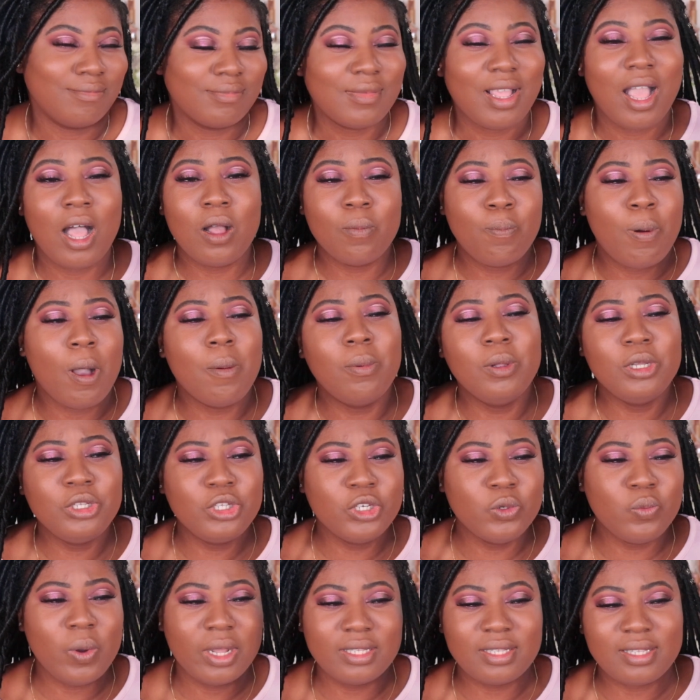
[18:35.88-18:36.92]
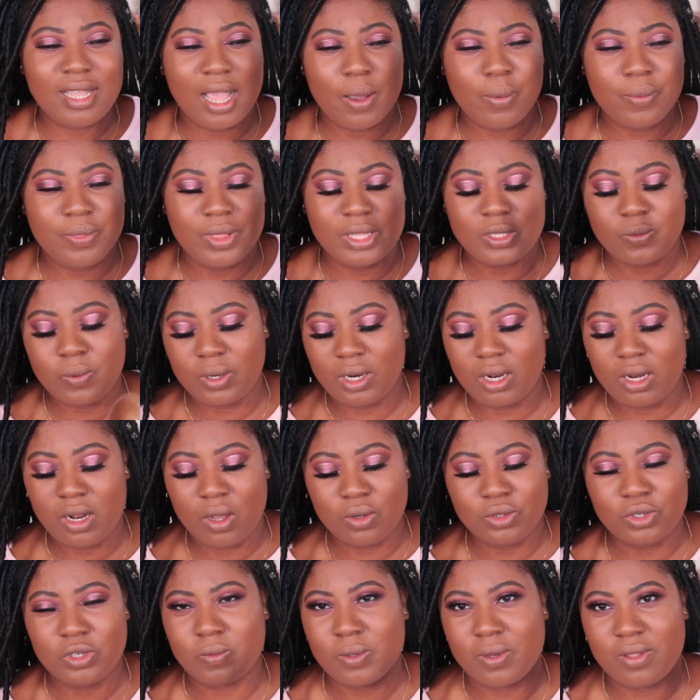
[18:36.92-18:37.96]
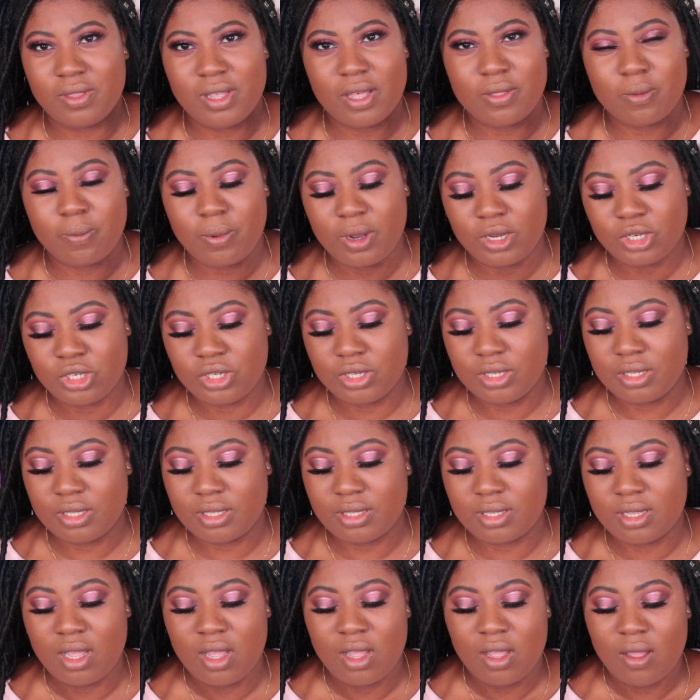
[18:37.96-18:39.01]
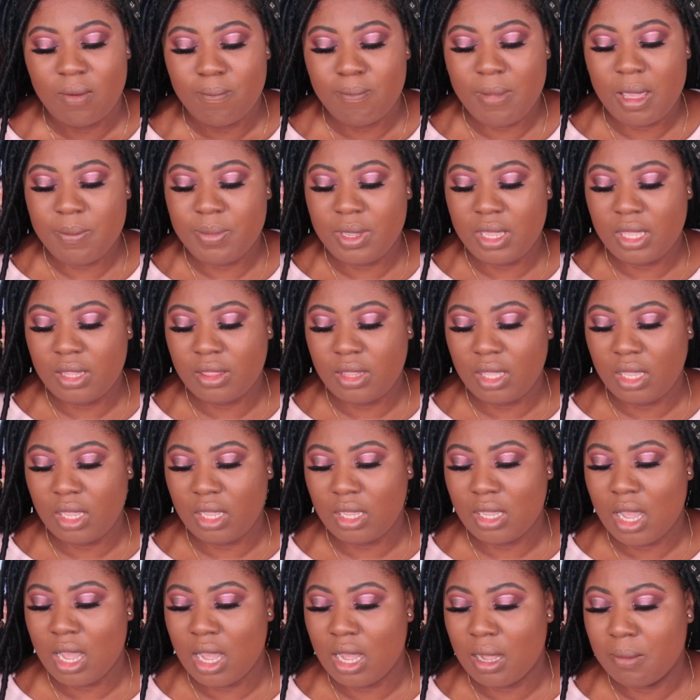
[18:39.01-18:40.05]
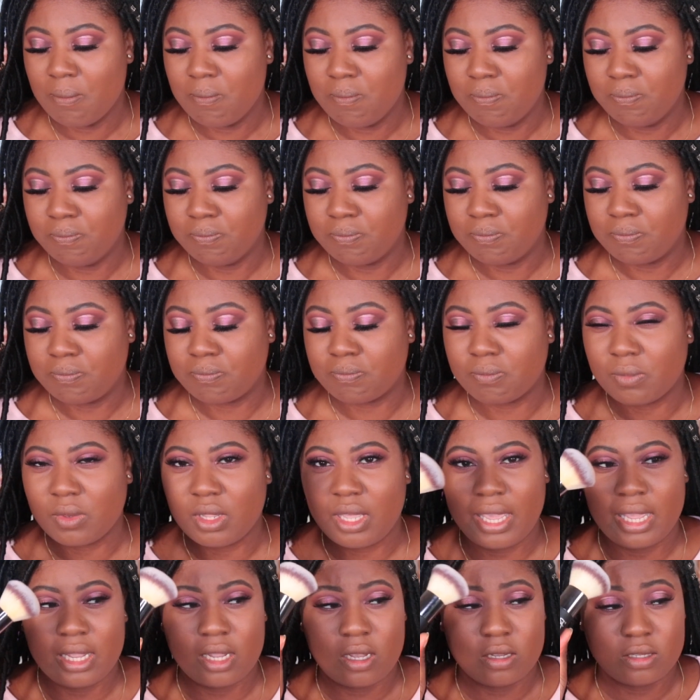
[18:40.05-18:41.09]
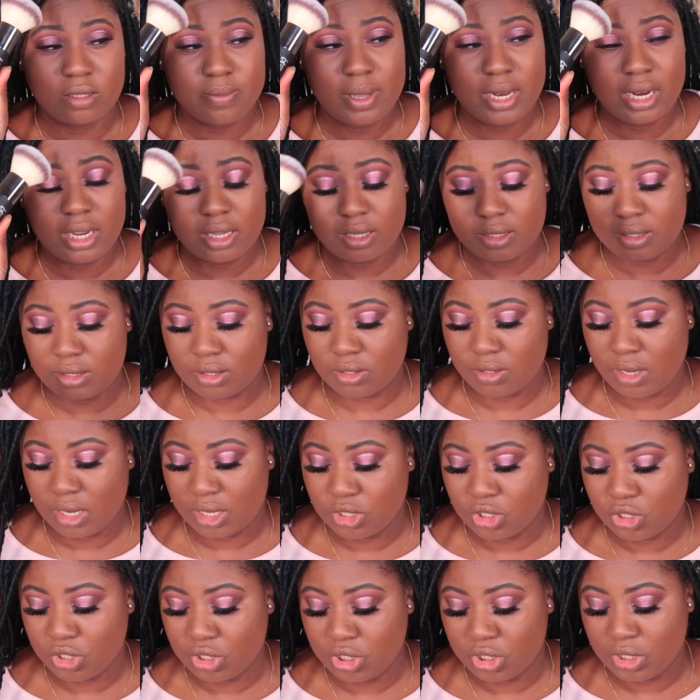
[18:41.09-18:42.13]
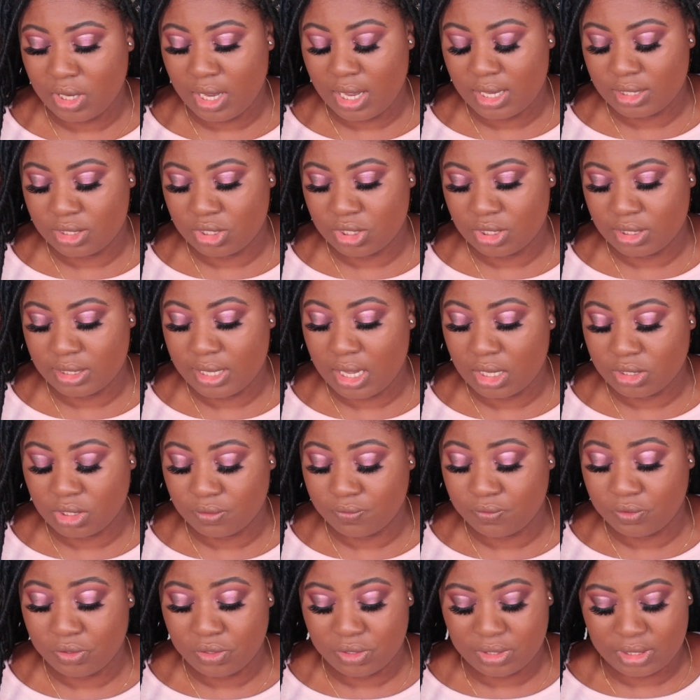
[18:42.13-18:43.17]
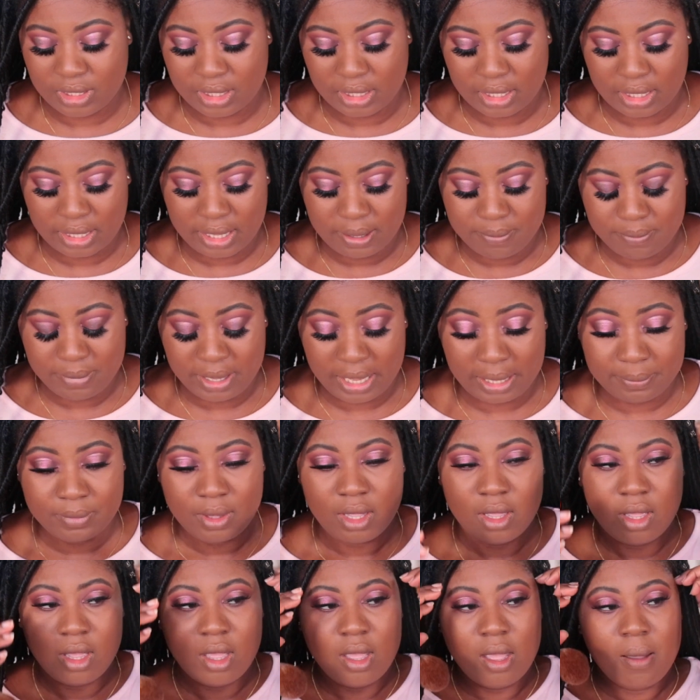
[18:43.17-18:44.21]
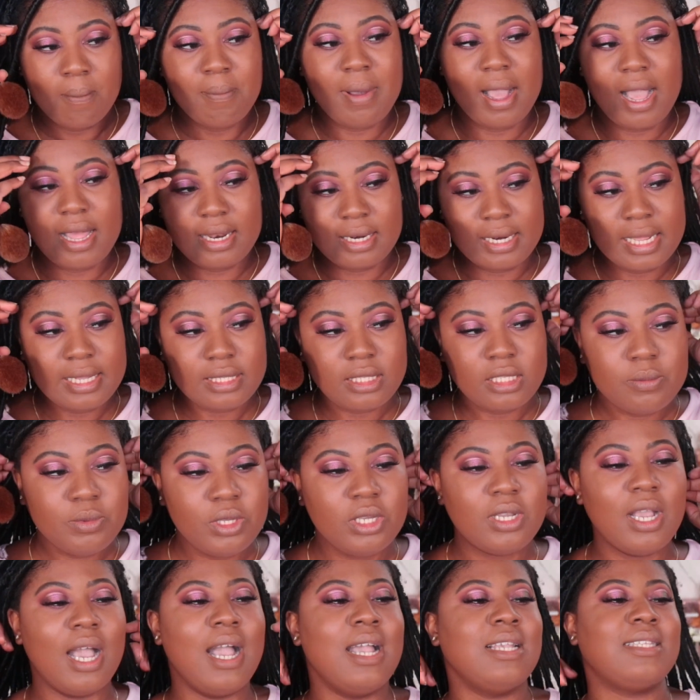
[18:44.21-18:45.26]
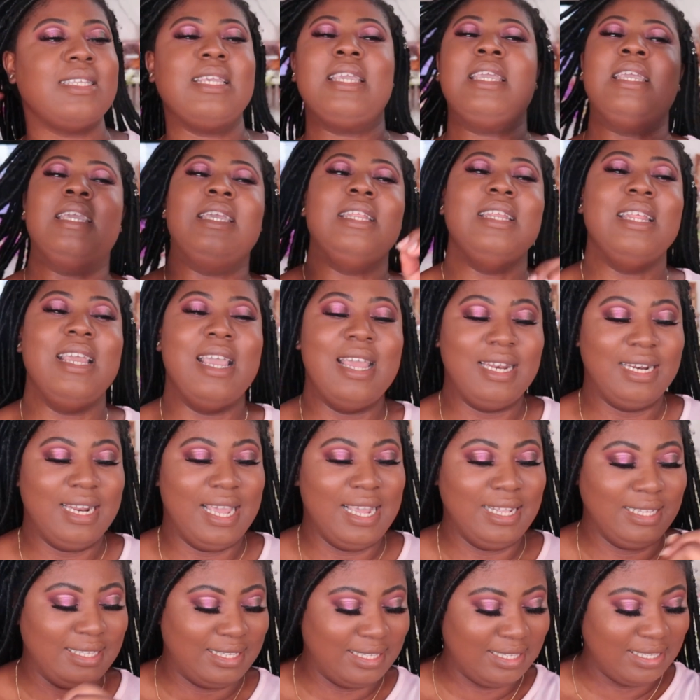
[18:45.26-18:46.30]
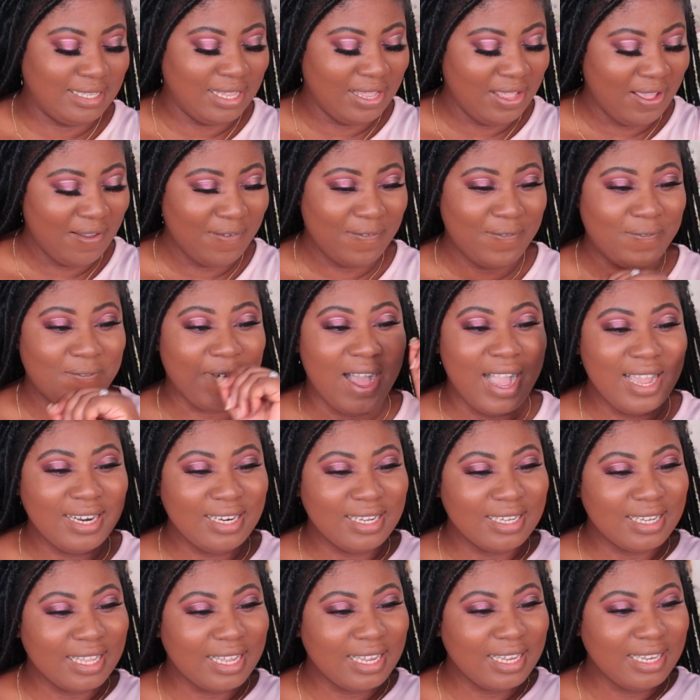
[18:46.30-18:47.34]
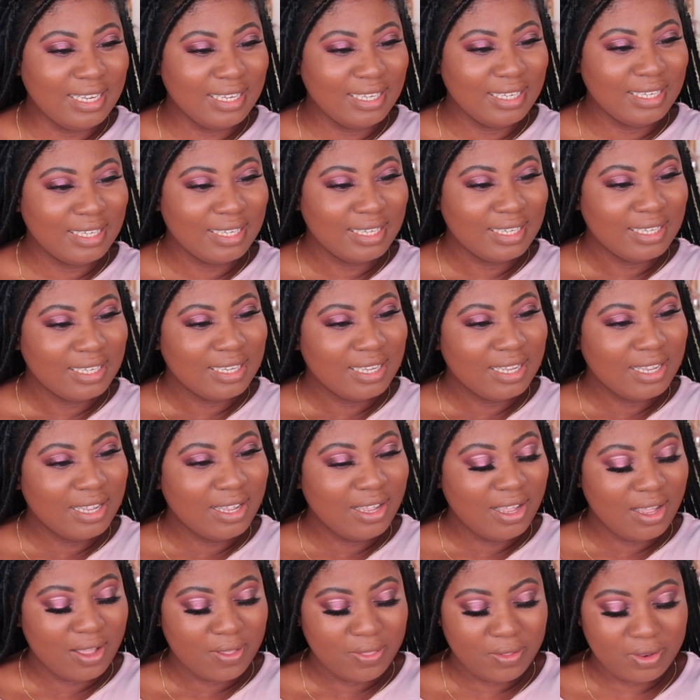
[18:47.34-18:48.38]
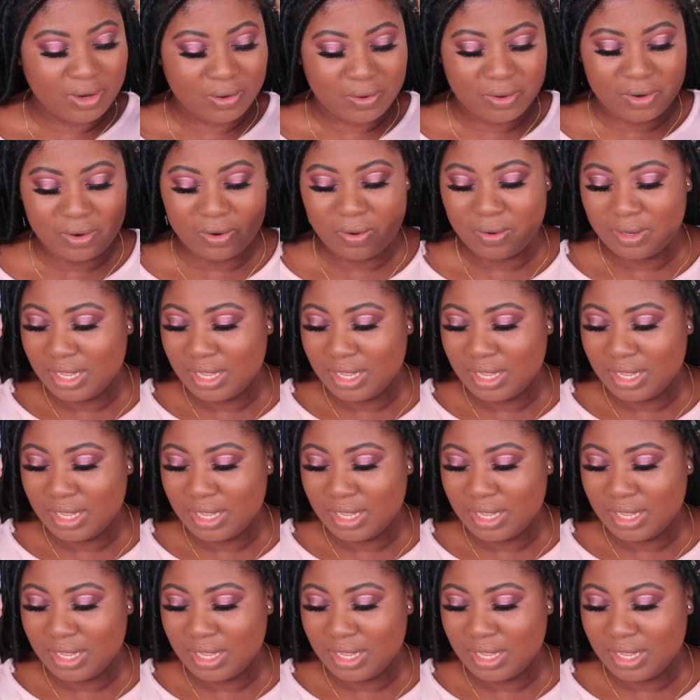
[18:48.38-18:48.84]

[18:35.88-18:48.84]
I'll probably do one side with this one and I'll use one of the other brushes. Maybe the IT Cosmetics, so I can show you guys just how diffusing it can be. But let's zoom you guys in and let's finally, I thought I got it all.